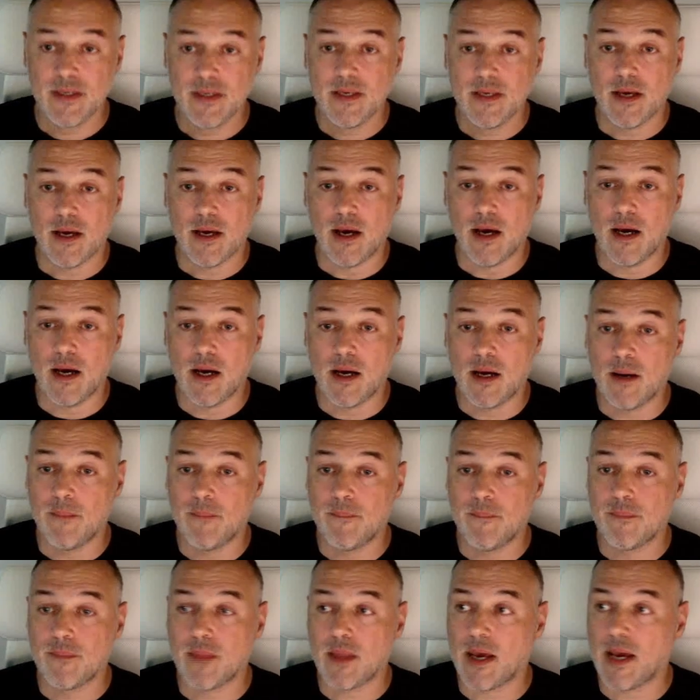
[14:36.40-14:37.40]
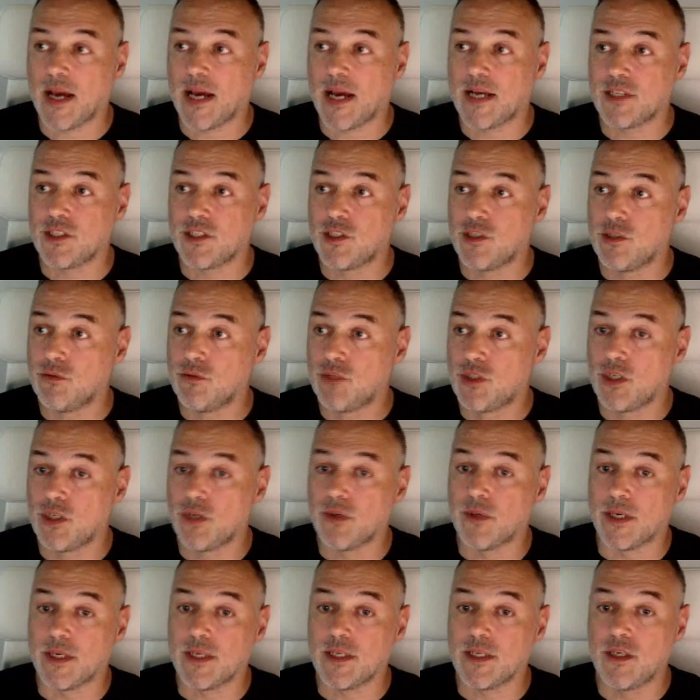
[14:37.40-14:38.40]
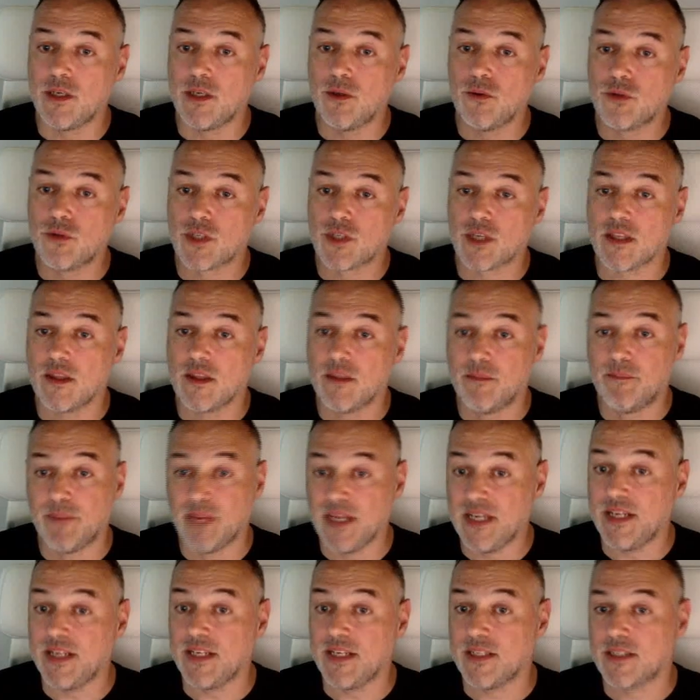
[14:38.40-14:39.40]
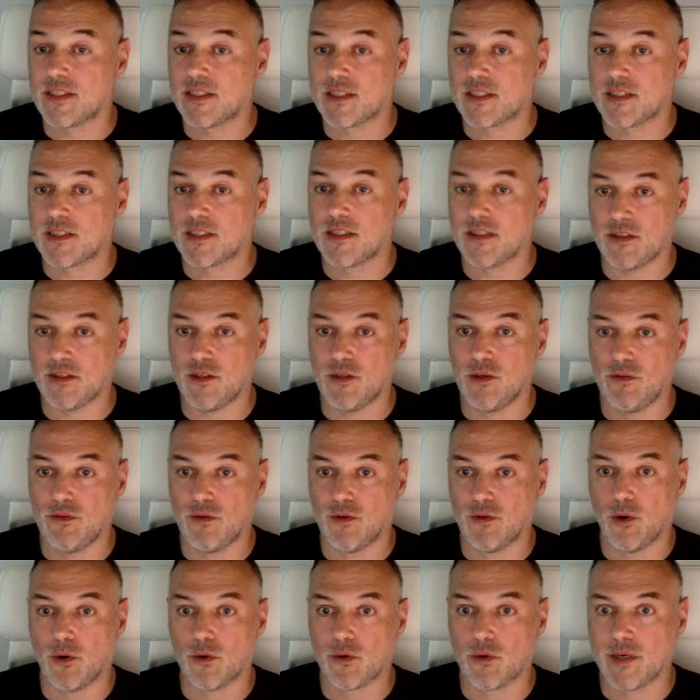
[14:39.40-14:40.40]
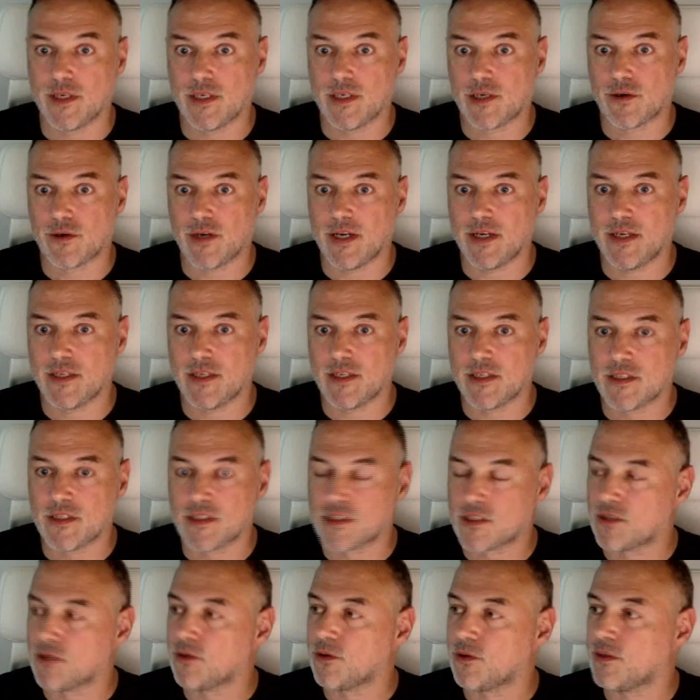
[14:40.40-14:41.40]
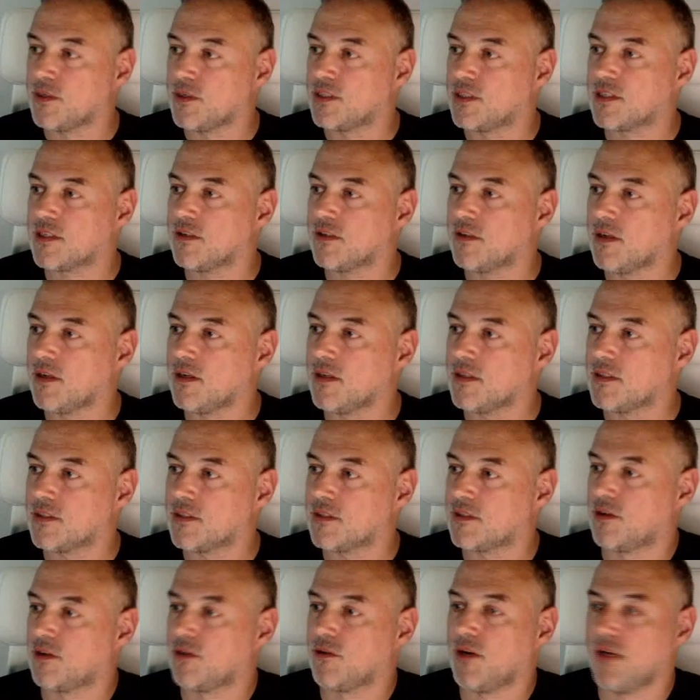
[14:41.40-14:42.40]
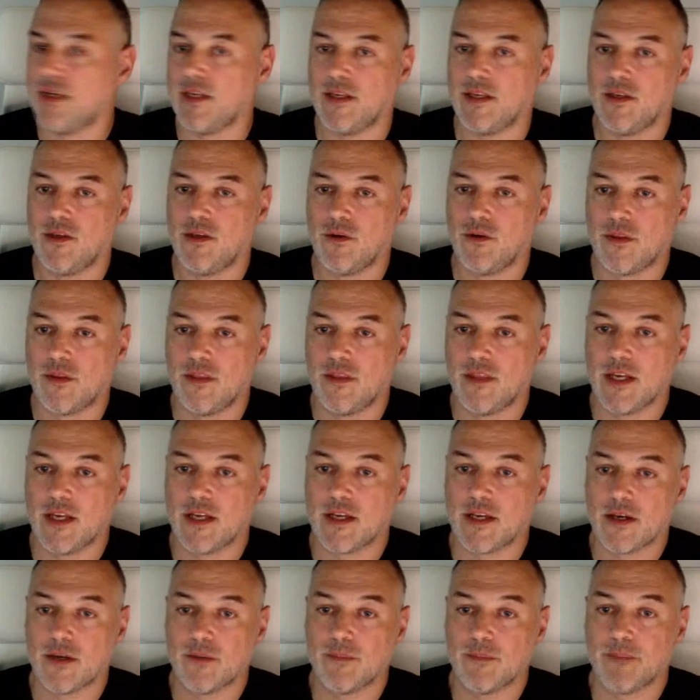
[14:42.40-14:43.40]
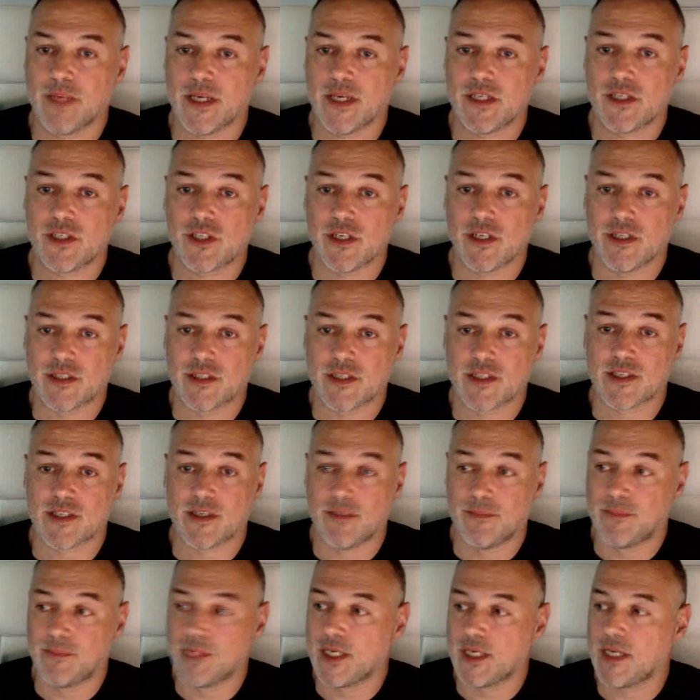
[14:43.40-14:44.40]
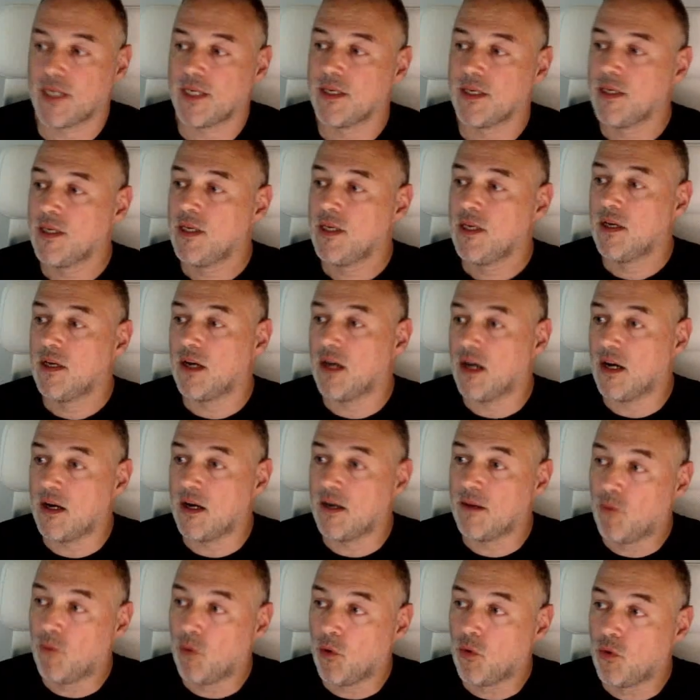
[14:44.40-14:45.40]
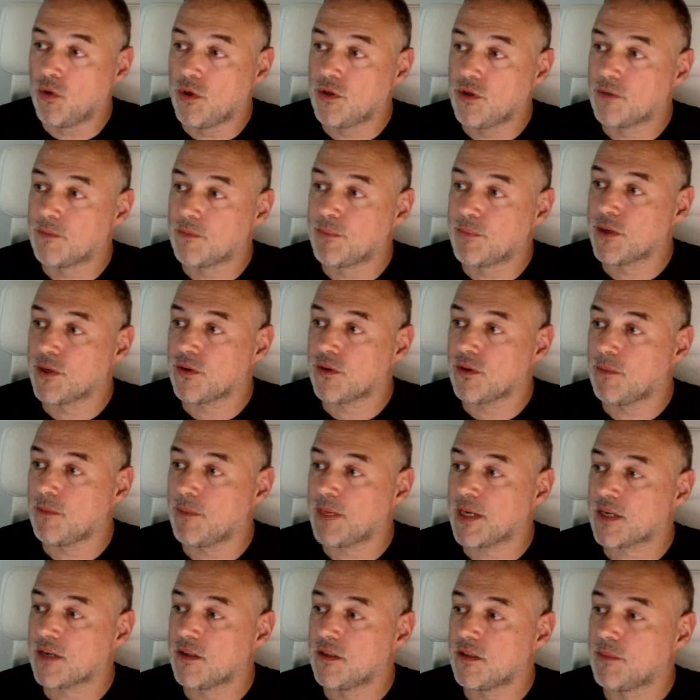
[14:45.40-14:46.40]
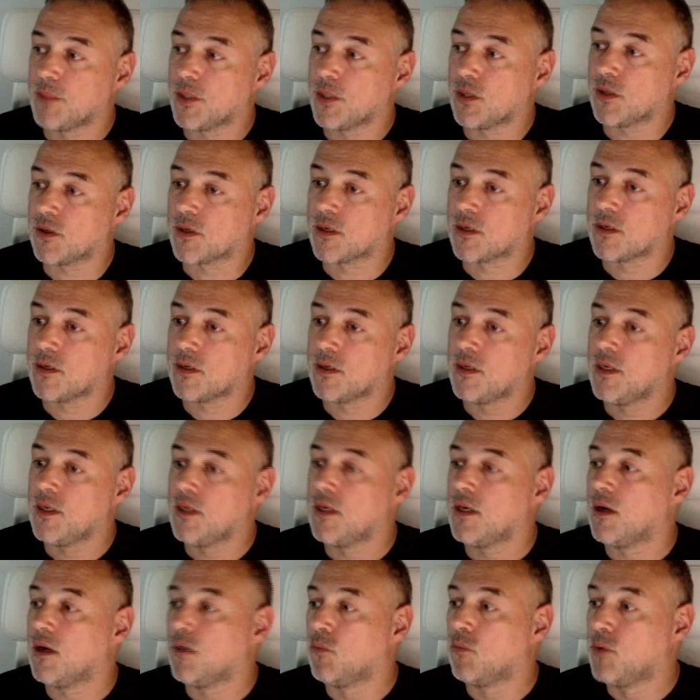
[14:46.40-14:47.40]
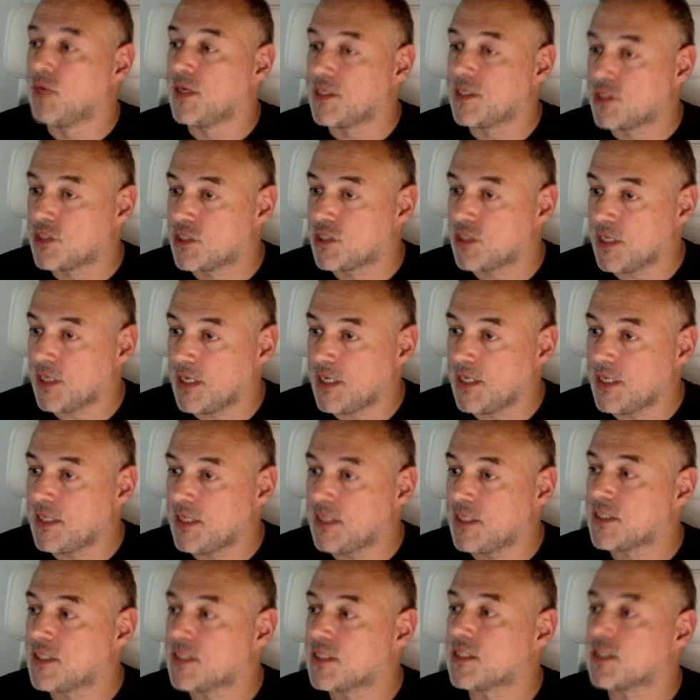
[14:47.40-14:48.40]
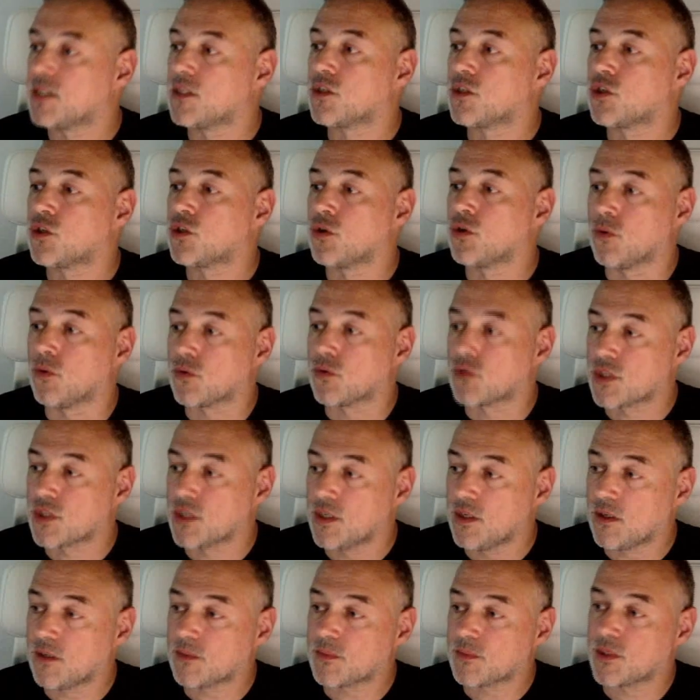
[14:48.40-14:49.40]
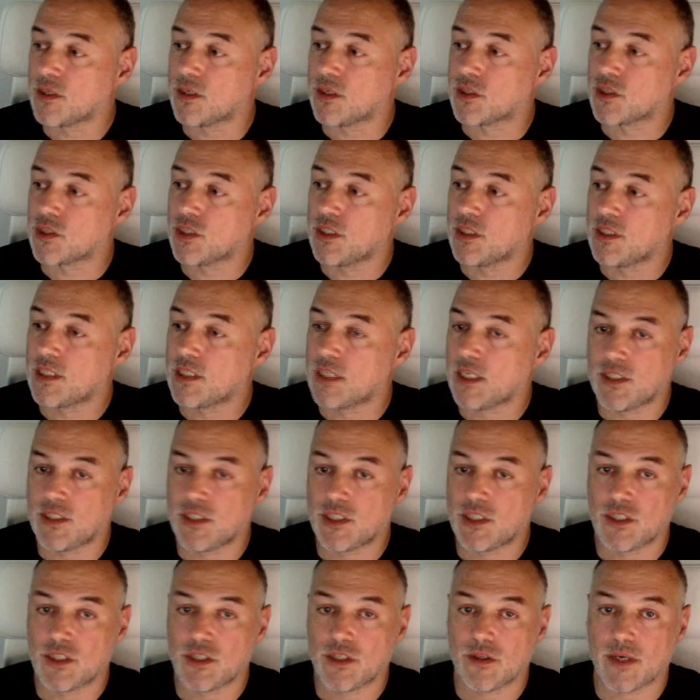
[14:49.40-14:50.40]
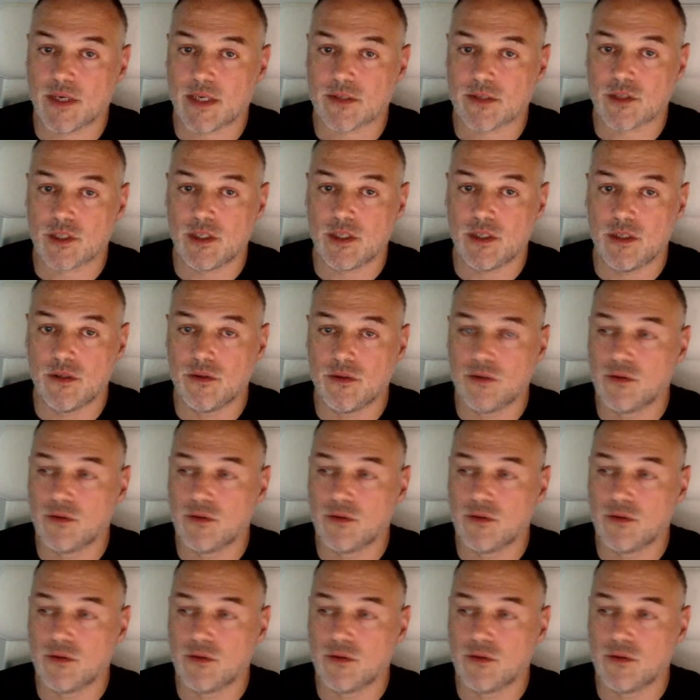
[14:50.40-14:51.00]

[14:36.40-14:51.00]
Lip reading: and you do it using the beats that you've already created in the story. So like, it's great. You can then go and pitch it to somebody, or you can put it on the back of the book, which is the short synopsis. She teaches you how to